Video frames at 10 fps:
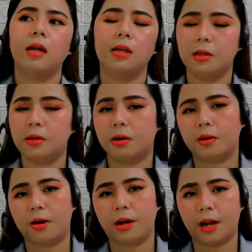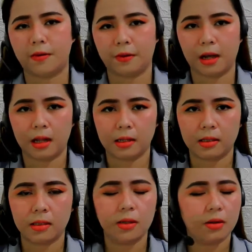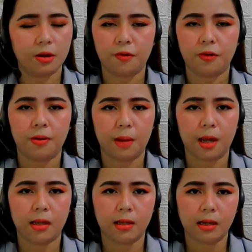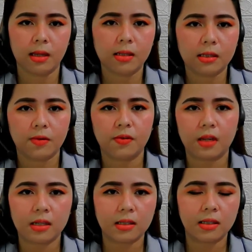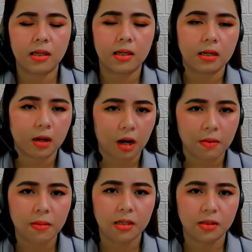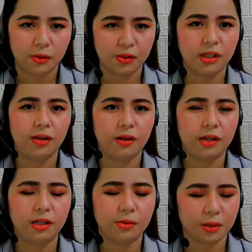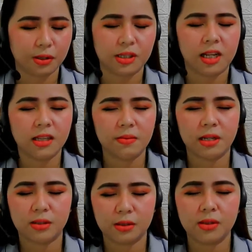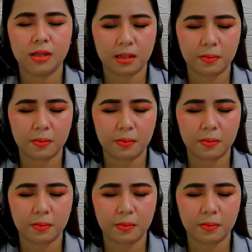you know our FLs, you know the female leads of this comics or series. When you tell them not to look at the